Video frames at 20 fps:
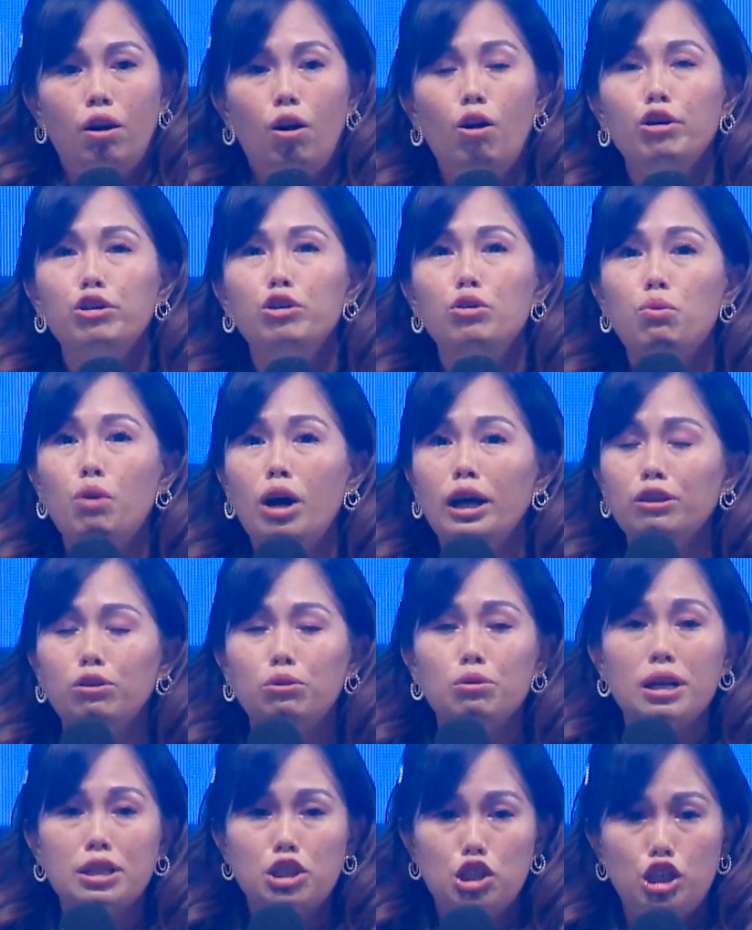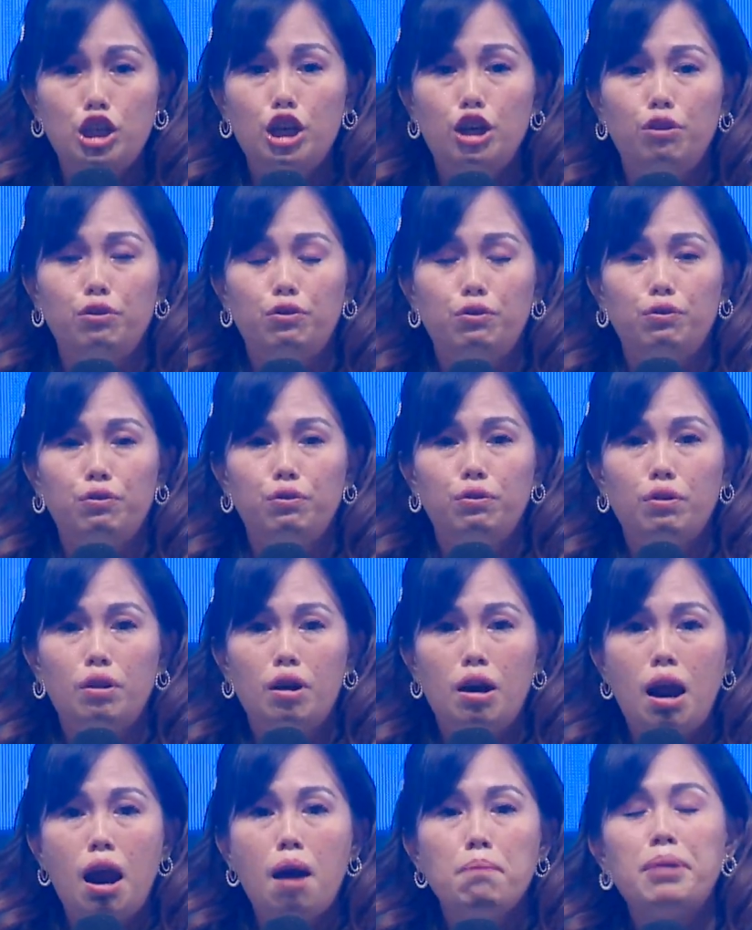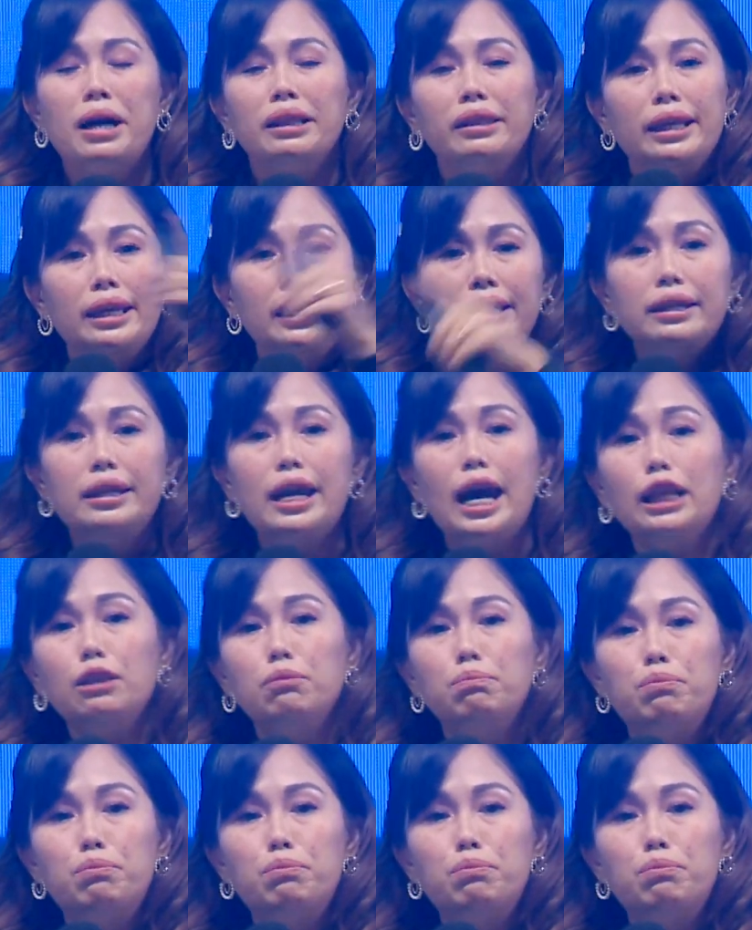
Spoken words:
or you want to achieve. But in that